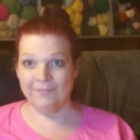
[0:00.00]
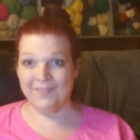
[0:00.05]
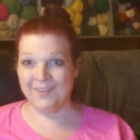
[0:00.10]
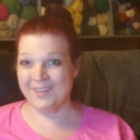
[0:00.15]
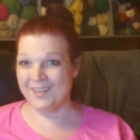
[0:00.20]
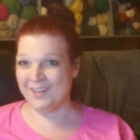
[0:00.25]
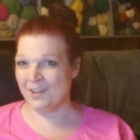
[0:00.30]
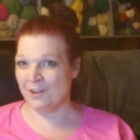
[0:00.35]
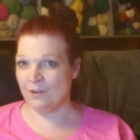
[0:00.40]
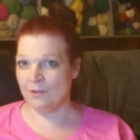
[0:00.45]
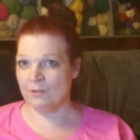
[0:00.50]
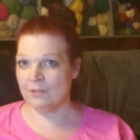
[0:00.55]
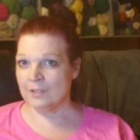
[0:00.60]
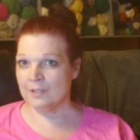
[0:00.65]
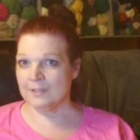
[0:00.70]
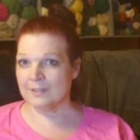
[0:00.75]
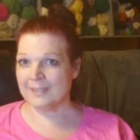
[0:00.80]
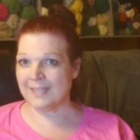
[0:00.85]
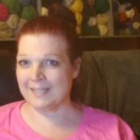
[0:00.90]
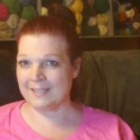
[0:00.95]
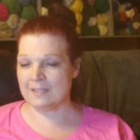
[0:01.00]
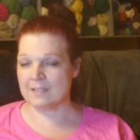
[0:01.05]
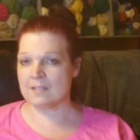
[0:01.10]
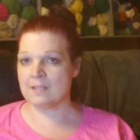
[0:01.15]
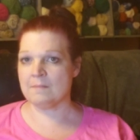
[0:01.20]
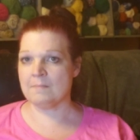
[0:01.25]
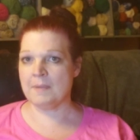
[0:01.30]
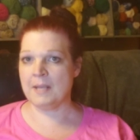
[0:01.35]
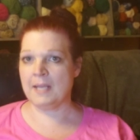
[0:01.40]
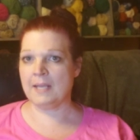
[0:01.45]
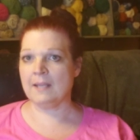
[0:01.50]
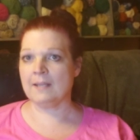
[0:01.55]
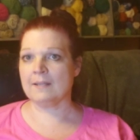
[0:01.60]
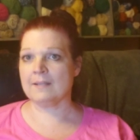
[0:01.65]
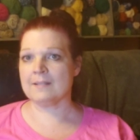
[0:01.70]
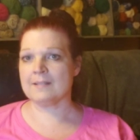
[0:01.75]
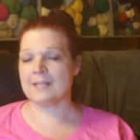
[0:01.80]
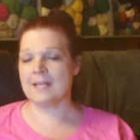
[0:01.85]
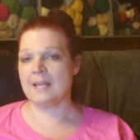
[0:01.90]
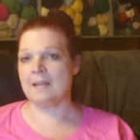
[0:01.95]
You know, that doesn't make it
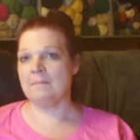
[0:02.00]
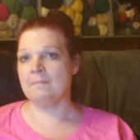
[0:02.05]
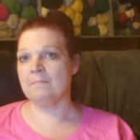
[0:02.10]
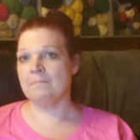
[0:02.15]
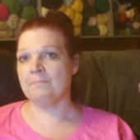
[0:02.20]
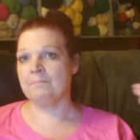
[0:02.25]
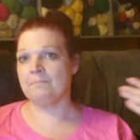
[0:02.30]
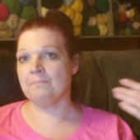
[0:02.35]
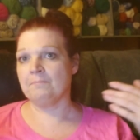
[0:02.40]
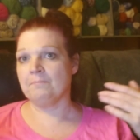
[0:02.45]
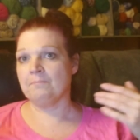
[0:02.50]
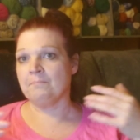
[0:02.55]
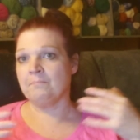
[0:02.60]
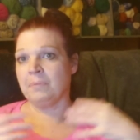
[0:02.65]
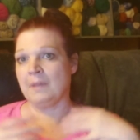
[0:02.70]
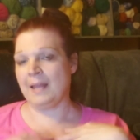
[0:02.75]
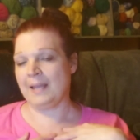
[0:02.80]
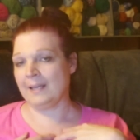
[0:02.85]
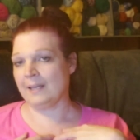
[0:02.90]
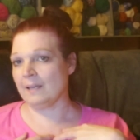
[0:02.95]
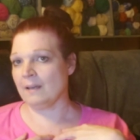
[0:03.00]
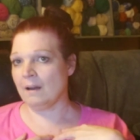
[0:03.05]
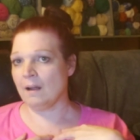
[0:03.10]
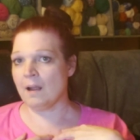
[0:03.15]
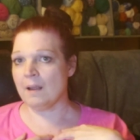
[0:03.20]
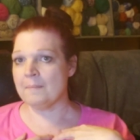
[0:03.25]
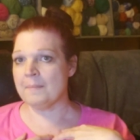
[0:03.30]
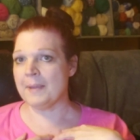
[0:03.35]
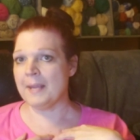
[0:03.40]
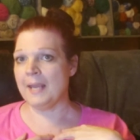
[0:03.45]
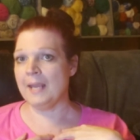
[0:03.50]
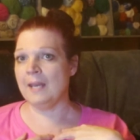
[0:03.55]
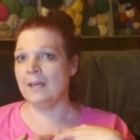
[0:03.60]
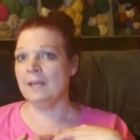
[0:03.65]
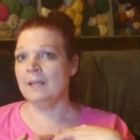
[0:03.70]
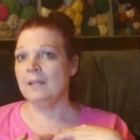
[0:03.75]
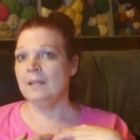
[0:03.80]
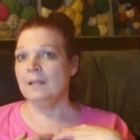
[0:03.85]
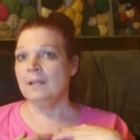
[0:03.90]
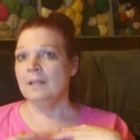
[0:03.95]
the same blanket I
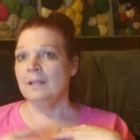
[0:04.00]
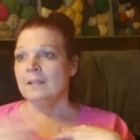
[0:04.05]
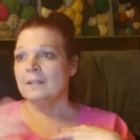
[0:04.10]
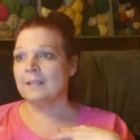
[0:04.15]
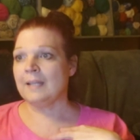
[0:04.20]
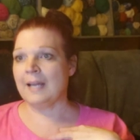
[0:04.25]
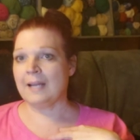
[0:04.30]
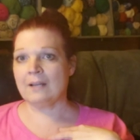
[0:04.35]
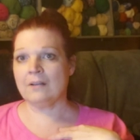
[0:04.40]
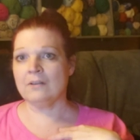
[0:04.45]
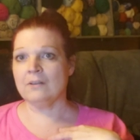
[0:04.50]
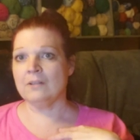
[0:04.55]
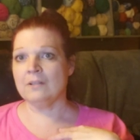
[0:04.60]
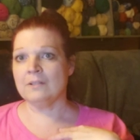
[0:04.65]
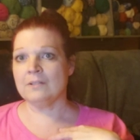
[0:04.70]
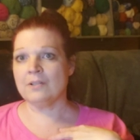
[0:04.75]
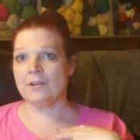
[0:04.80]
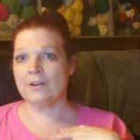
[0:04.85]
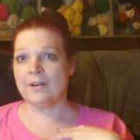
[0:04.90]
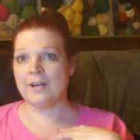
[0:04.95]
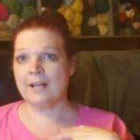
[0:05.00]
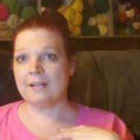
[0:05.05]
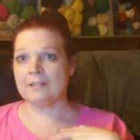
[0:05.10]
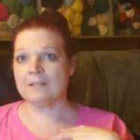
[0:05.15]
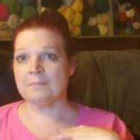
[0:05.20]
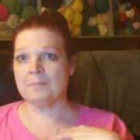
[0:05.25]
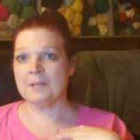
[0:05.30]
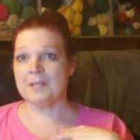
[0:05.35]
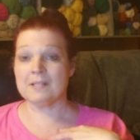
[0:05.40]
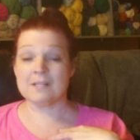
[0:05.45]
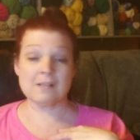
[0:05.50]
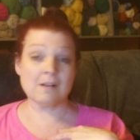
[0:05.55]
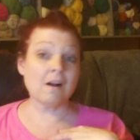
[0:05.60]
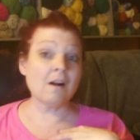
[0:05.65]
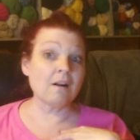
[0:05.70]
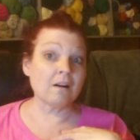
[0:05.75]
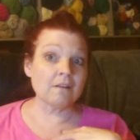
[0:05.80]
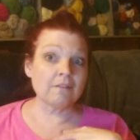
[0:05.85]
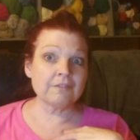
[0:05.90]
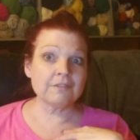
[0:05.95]
made. That could turn out to be a
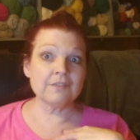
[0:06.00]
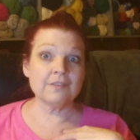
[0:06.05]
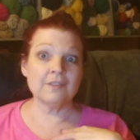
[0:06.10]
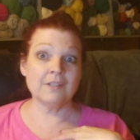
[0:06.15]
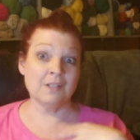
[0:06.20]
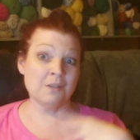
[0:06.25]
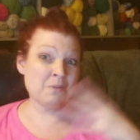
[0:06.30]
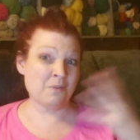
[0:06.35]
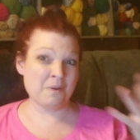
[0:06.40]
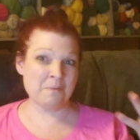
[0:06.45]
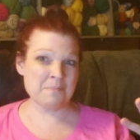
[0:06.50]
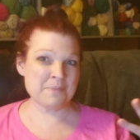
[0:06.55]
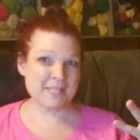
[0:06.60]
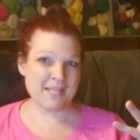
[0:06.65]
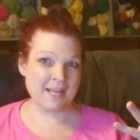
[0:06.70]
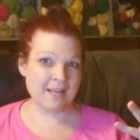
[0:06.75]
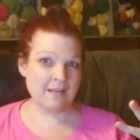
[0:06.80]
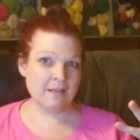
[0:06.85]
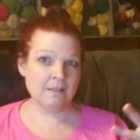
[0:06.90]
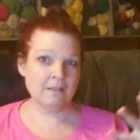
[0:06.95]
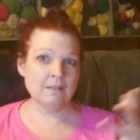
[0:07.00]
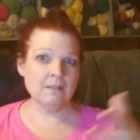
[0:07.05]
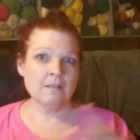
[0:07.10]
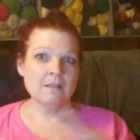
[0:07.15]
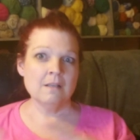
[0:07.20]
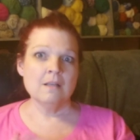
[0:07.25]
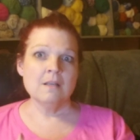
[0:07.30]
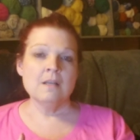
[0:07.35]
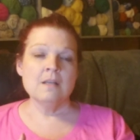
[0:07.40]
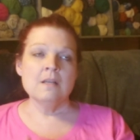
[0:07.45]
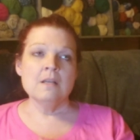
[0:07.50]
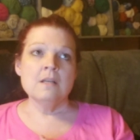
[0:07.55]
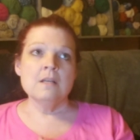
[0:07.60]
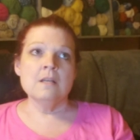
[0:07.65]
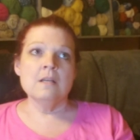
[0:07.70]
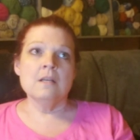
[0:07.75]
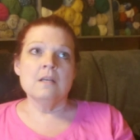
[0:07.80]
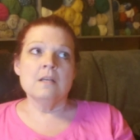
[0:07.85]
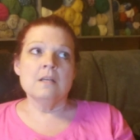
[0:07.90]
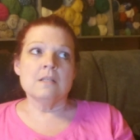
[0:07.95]
scarf. You know what I'm saying?
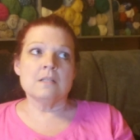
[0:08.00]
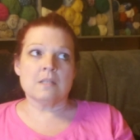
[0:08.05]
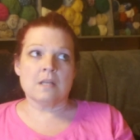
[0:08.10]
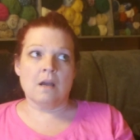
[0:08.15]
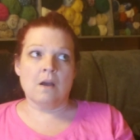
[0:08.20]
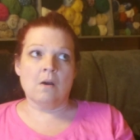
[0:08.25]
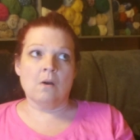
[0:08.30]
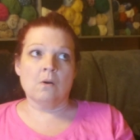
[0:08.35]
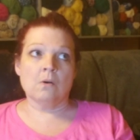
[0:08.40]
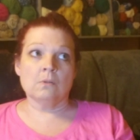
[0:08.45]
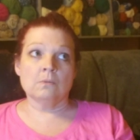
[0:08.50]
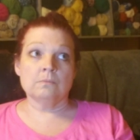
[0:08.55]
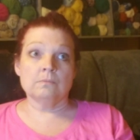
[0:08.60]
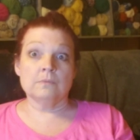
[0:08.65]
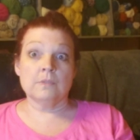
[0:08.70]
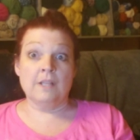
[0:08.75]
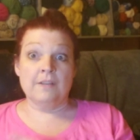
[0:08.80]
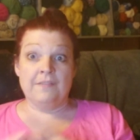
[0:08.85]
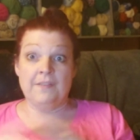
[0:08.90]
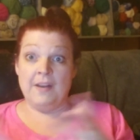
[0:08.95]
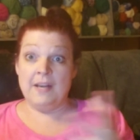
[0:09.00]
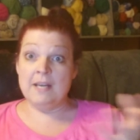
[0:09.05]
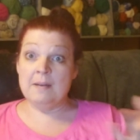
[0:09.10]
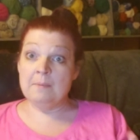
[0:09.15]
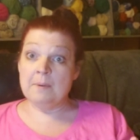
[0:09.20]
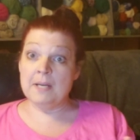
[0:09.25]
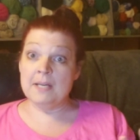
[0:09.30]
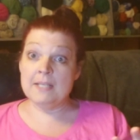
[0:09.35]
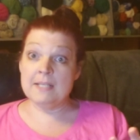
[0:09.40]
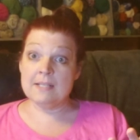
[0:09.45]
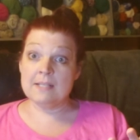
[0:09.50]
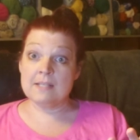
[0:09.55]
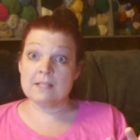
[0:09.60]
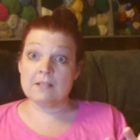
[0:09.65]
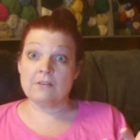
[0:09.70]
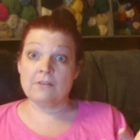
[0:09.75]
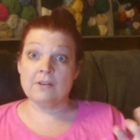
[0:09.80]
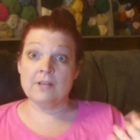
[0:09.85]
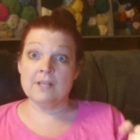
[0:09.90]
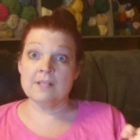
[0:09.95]
So, if anybody
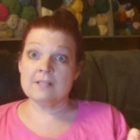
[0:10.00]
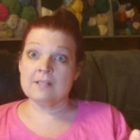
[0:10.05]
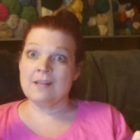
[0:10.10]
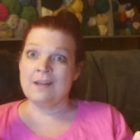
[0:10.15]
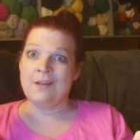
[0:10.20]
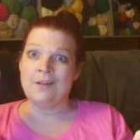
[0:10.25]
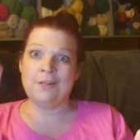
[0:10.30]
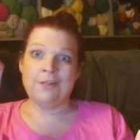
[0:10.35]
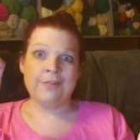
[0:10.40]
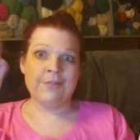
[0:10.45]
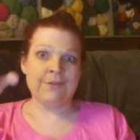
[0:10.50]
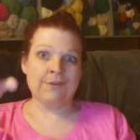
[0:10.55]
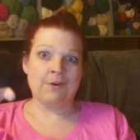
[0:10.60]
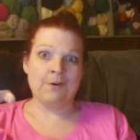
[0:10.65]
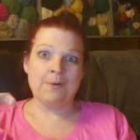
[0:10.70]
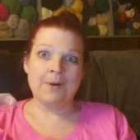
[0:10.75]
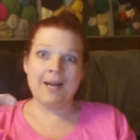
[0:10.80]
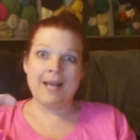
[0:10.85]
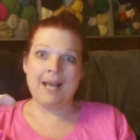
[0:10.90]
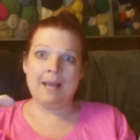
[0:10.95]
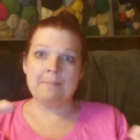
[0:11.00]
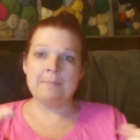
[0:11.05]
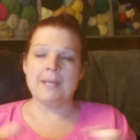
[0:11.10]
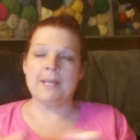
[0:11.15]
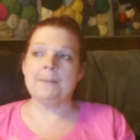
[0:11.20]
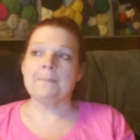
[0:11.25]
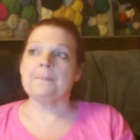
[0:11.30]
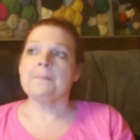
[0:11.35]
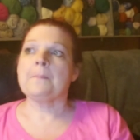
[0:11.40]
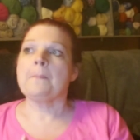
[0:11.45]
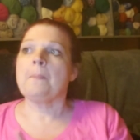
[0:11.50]
disagrees, throw it at me.